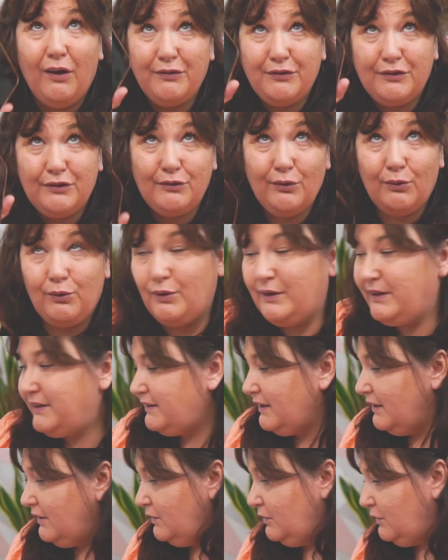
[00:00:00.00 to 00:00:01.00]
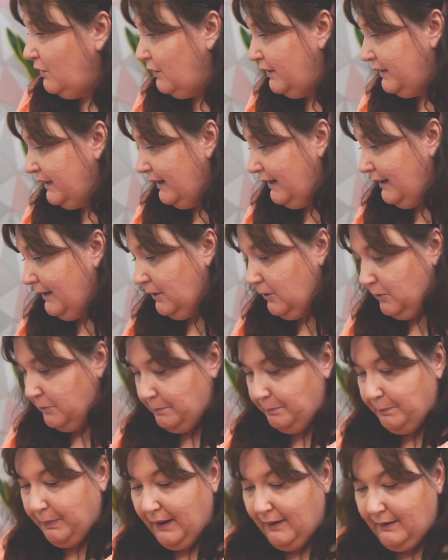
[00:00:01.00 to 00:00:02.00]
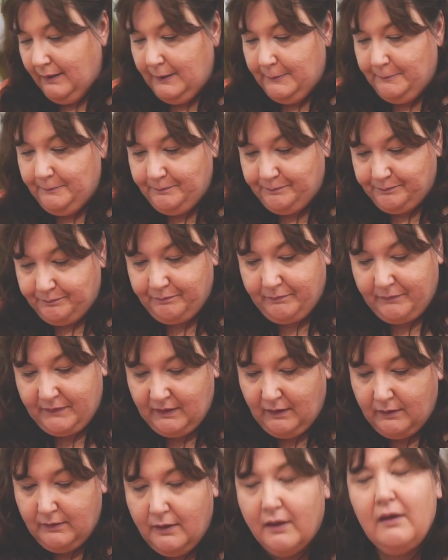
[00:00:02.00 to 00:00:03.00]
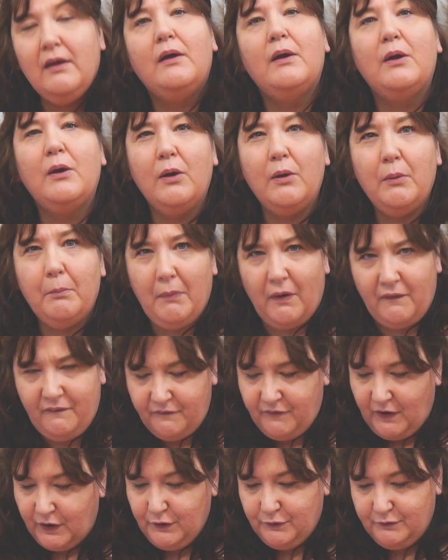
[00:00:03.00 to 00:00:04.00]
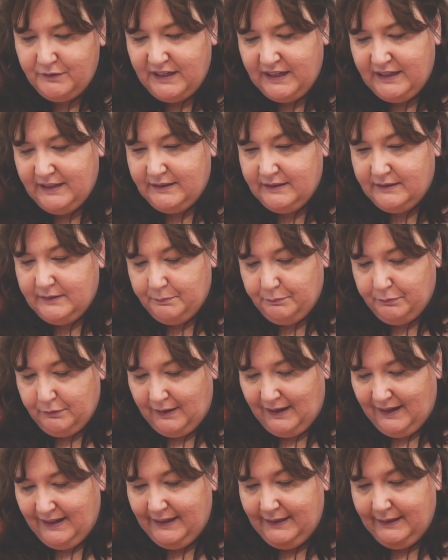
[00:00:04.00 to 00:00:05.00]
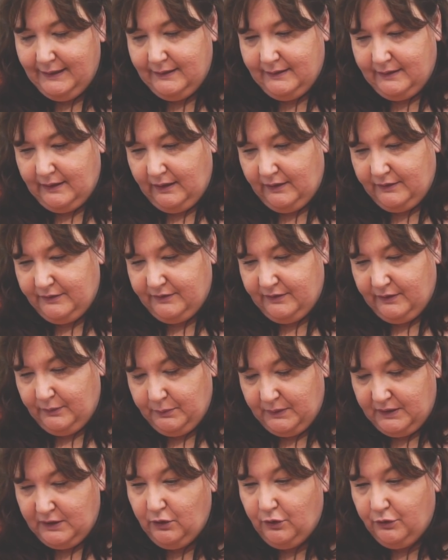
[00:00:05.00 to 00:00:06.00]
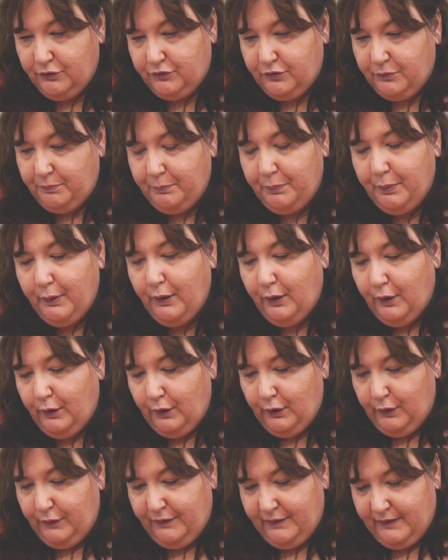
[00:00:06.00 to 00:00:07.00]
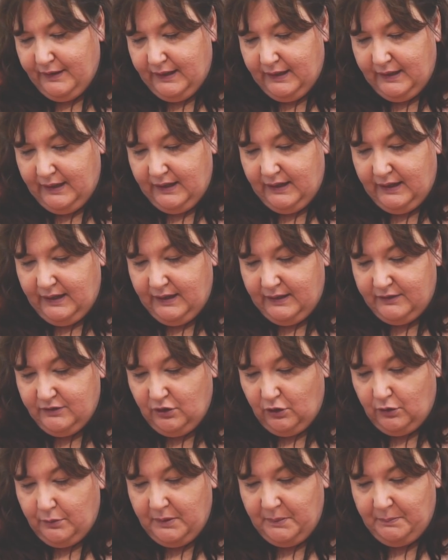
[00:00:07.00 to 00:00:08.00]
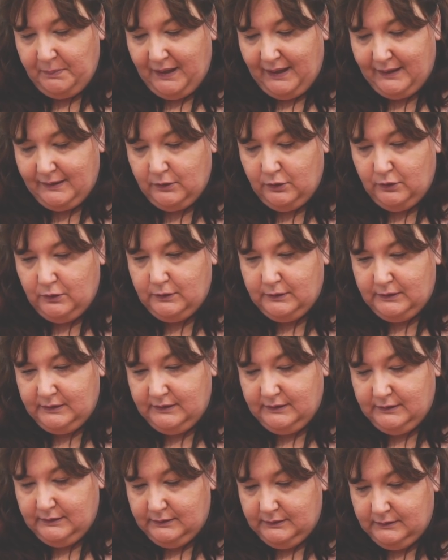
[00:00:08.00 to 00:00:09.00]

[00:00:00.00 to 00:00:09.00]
I've sorted the light out, but my phone needed a break, so we got to put the timer back on.